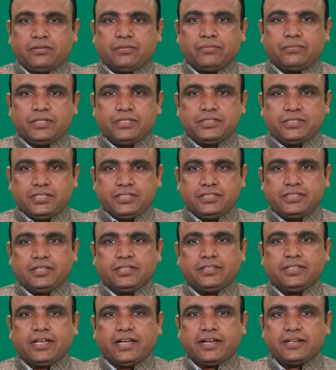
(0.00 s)
which is
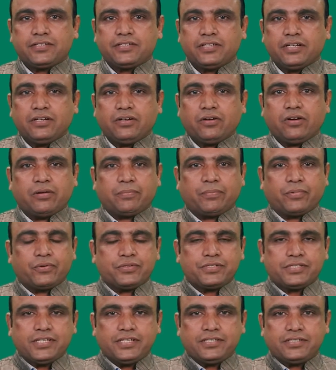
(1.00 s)
the action or
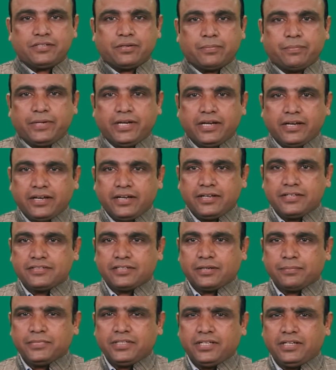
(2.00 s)
process of bringing
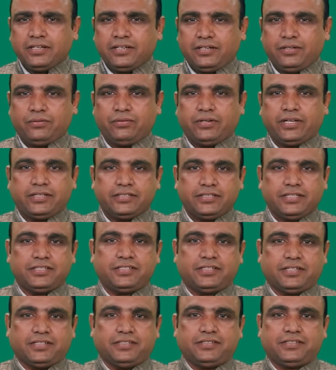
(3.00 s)
something into
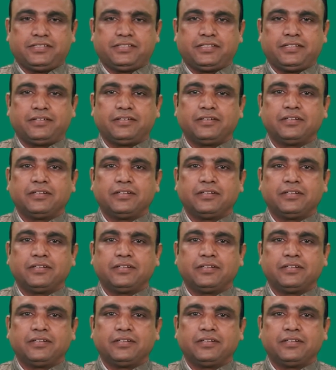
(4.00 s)
existence.